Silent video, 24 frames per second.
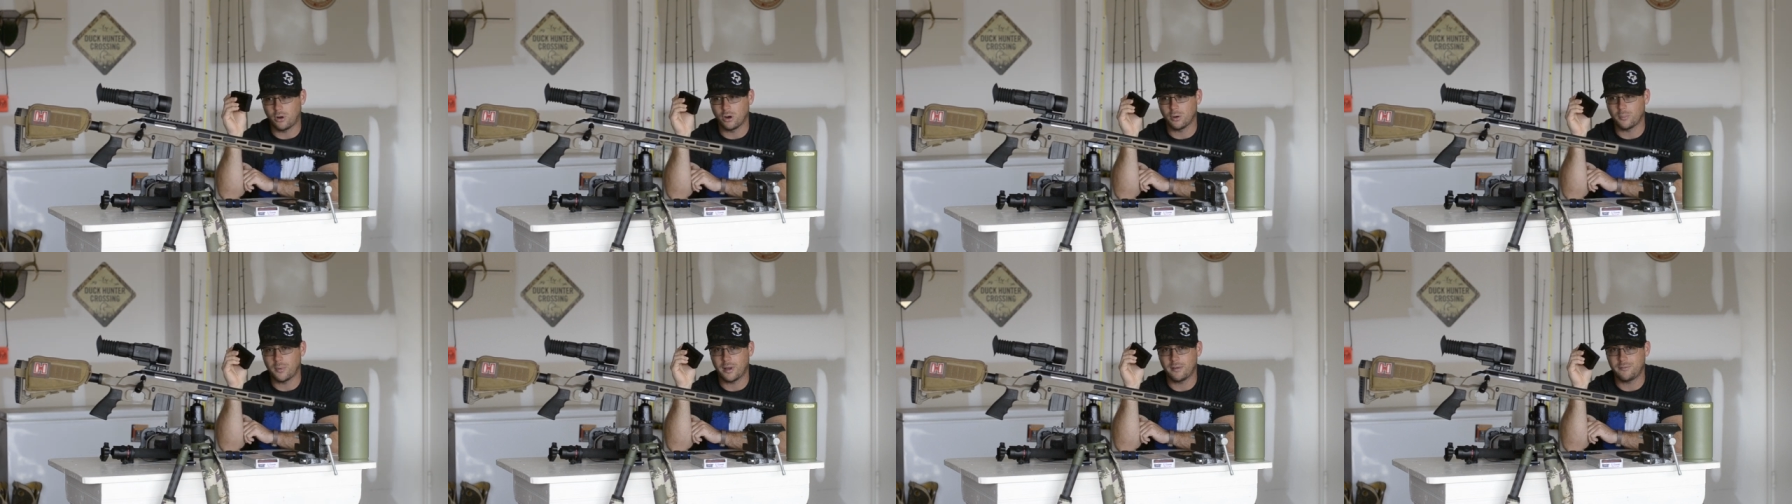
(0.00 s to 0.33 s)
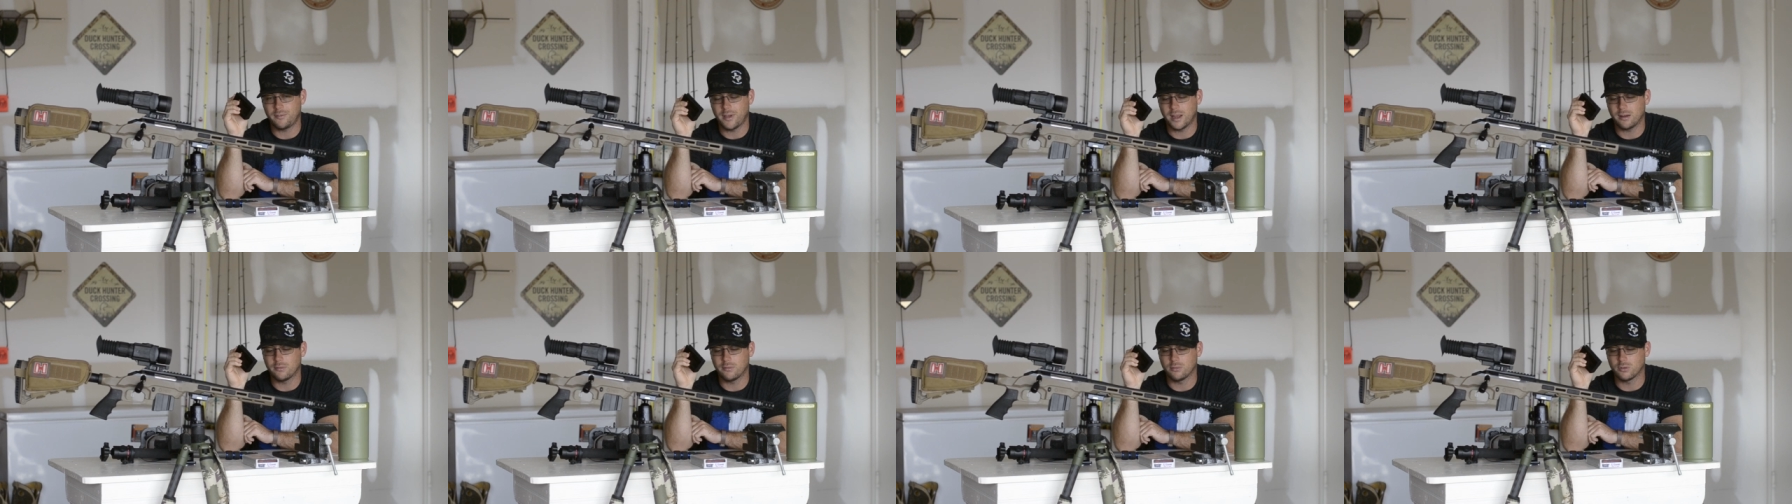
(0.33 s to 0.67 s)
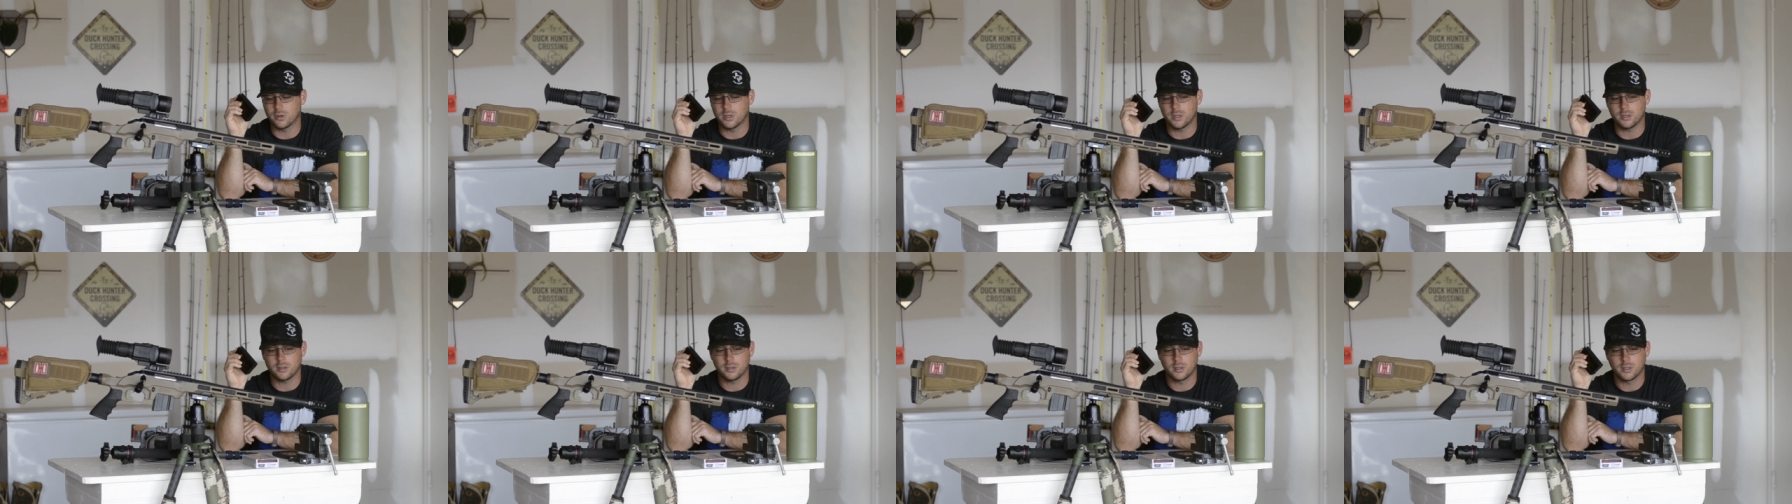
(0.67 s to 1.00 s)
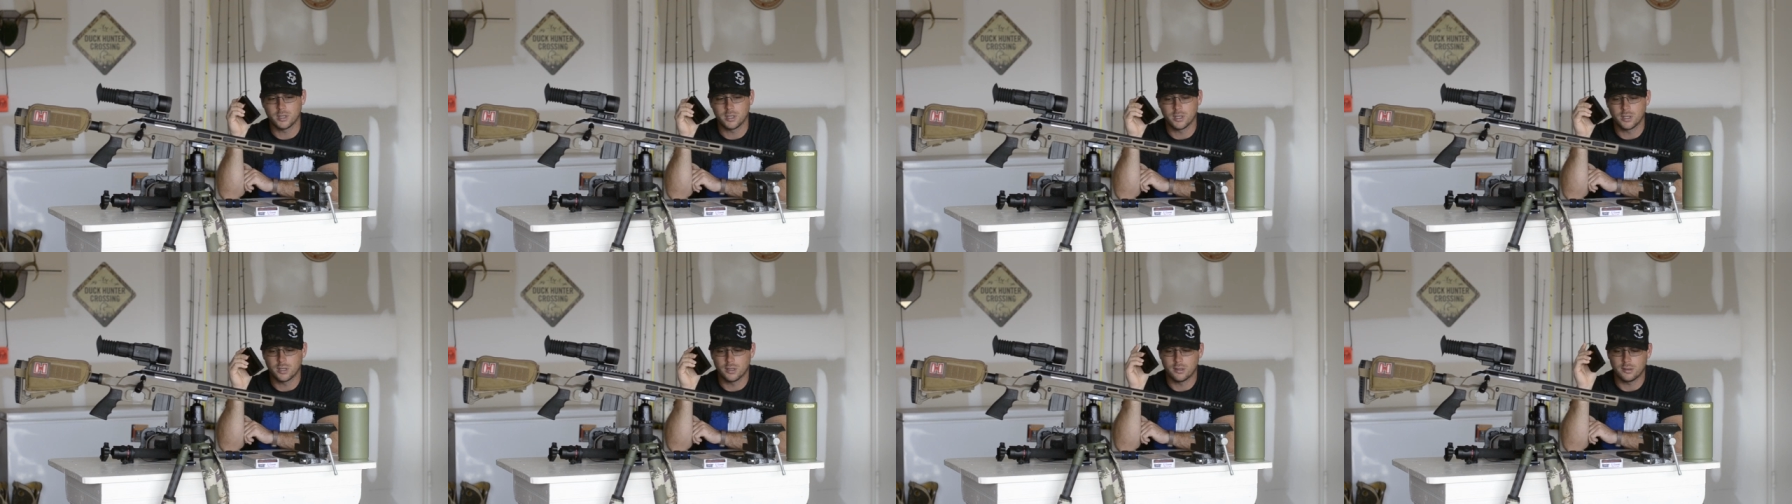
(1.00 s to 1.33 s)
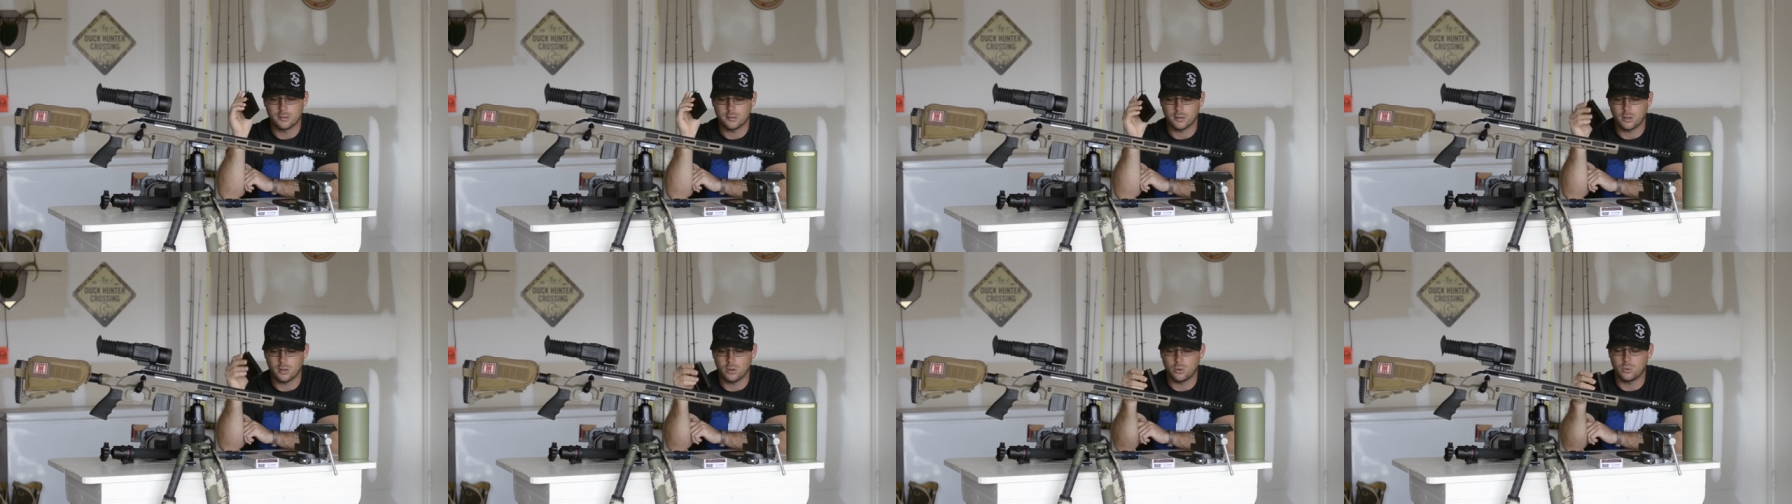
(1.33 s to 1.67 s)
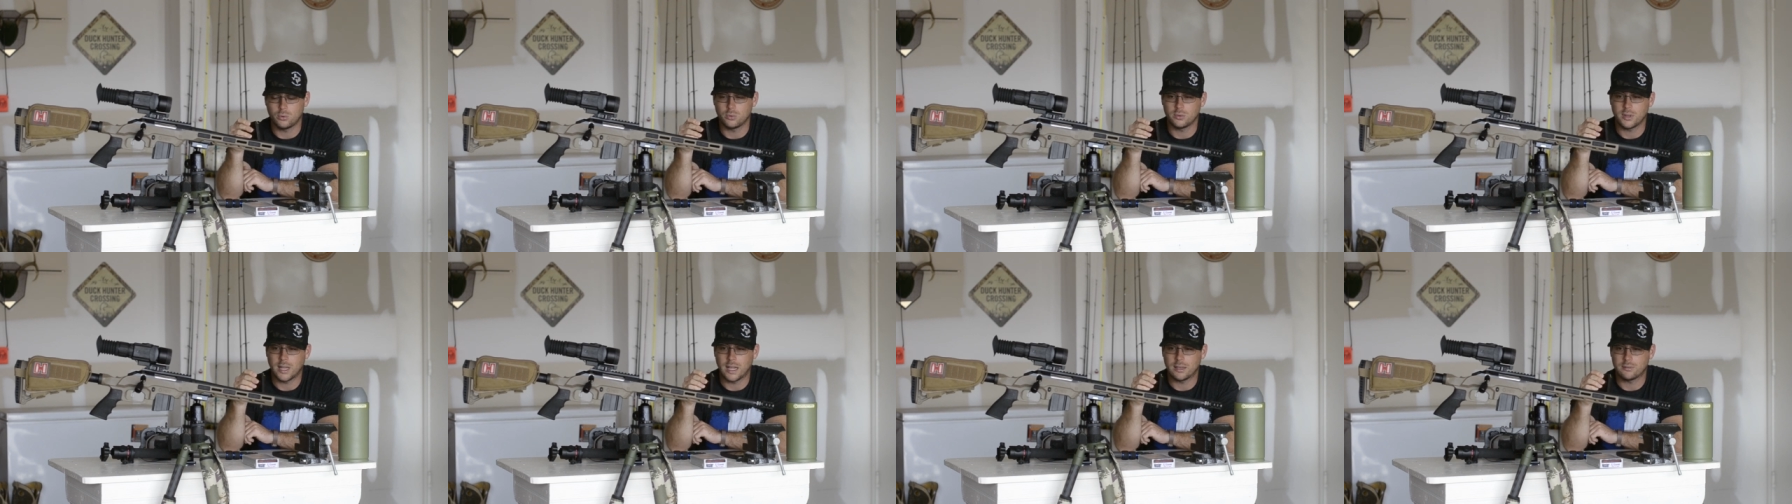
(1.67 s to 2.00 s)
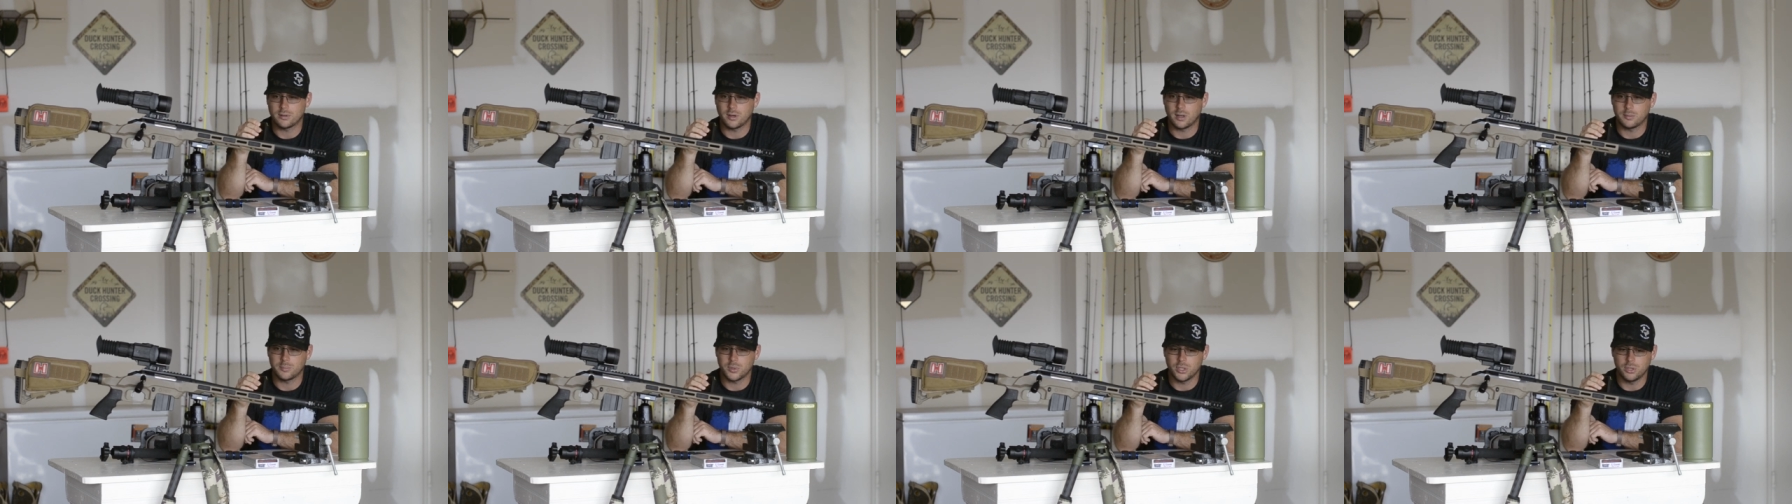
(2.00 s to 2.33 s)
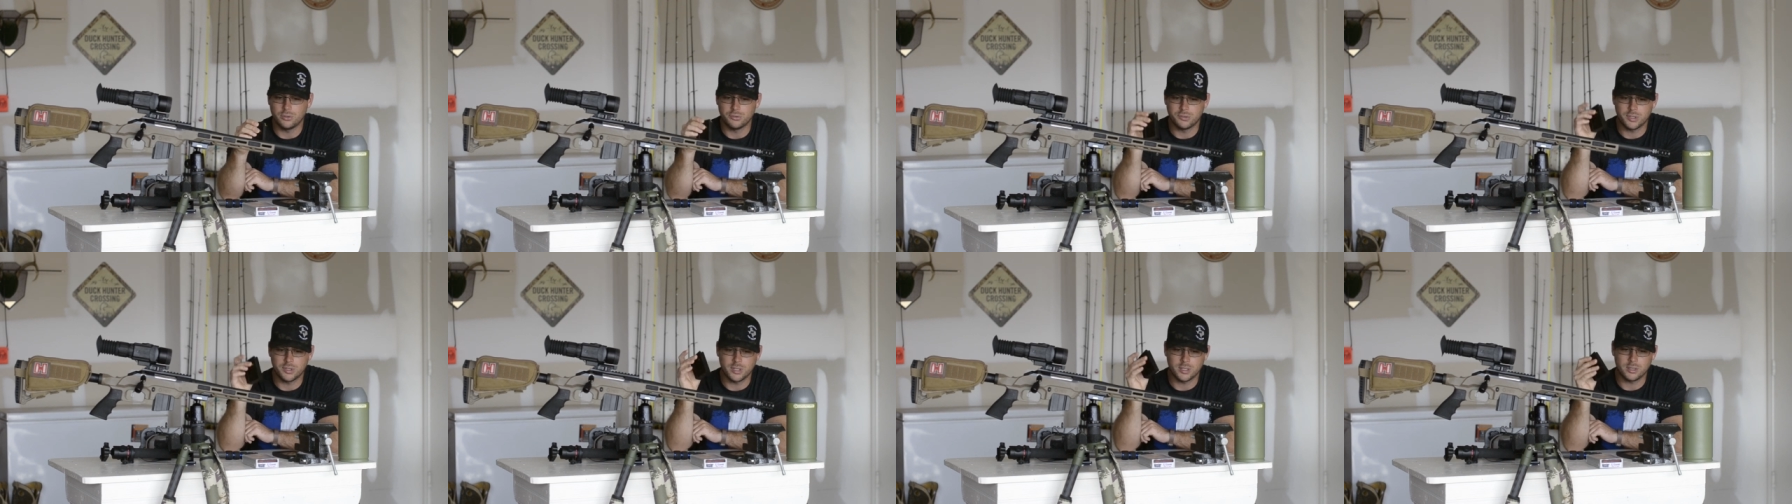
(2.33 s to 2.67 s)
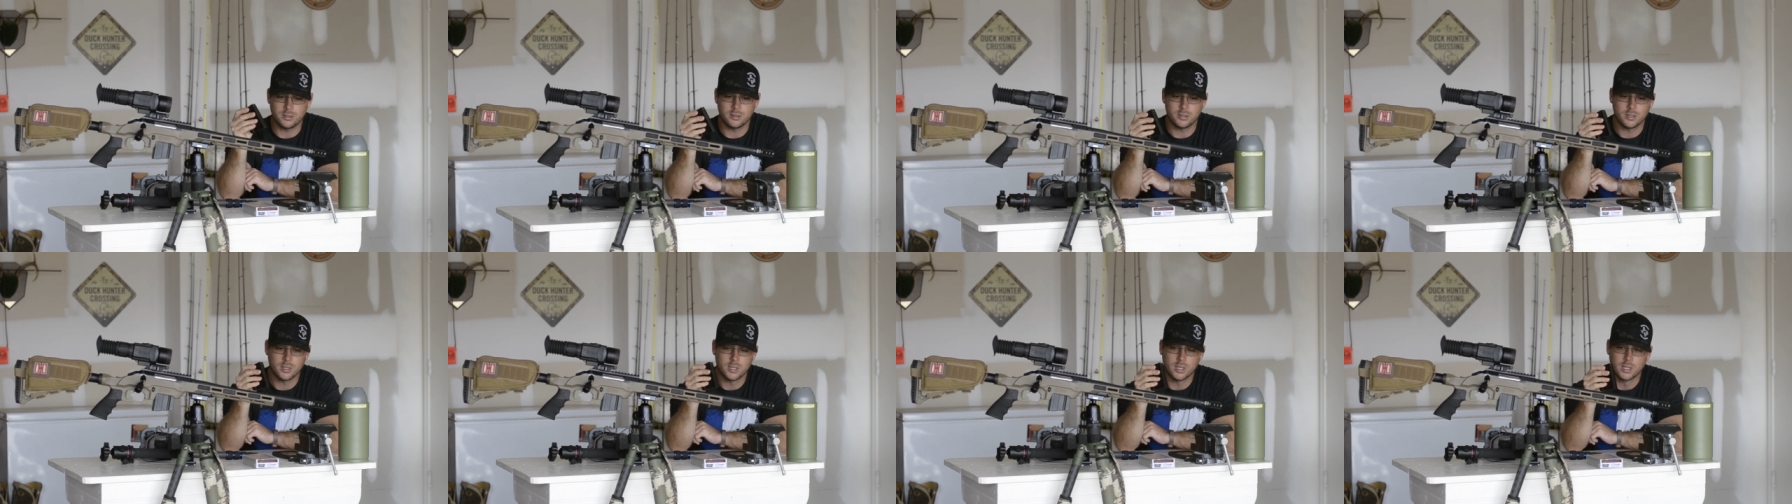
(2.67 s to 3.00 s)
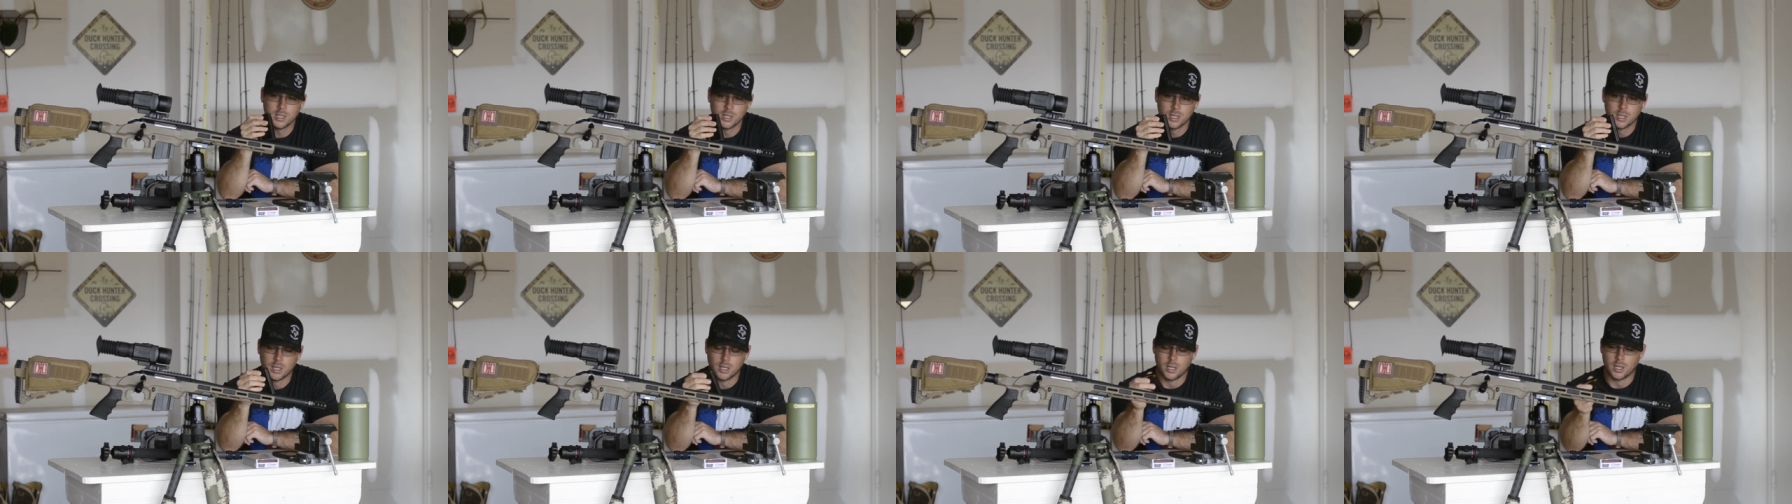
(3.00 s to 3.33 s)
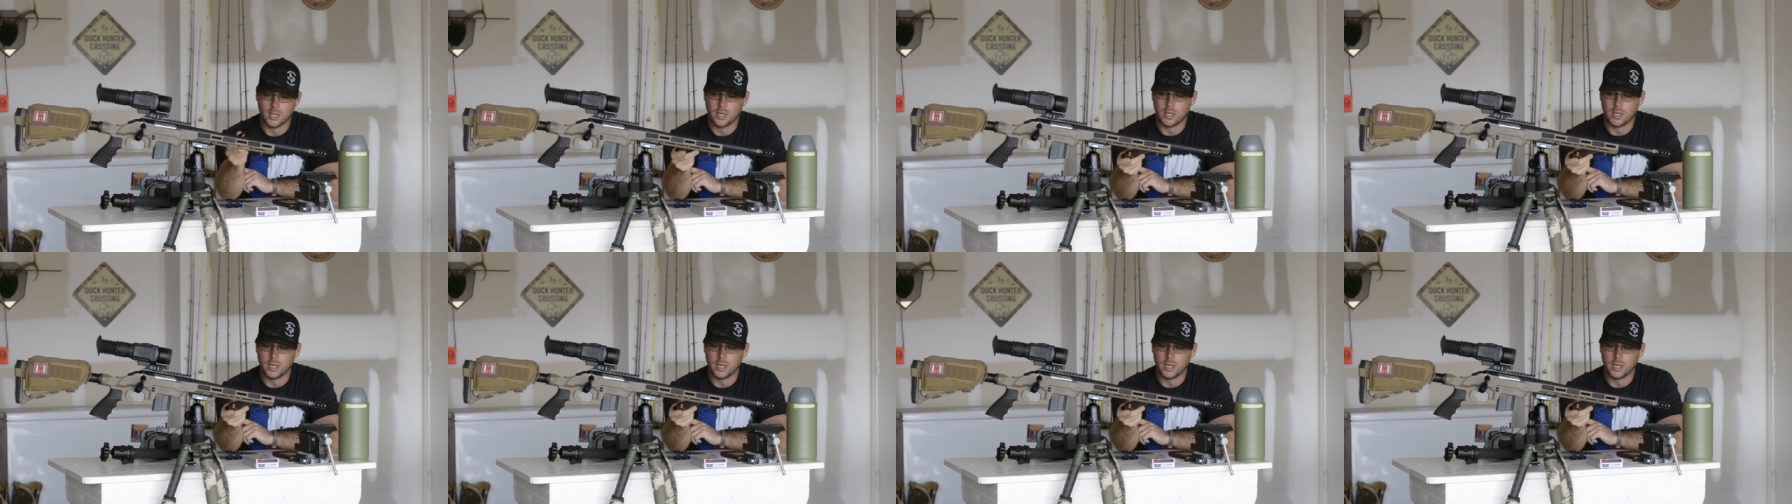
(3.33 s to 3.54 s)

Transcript: are by far my favorite. So that's what I'm using.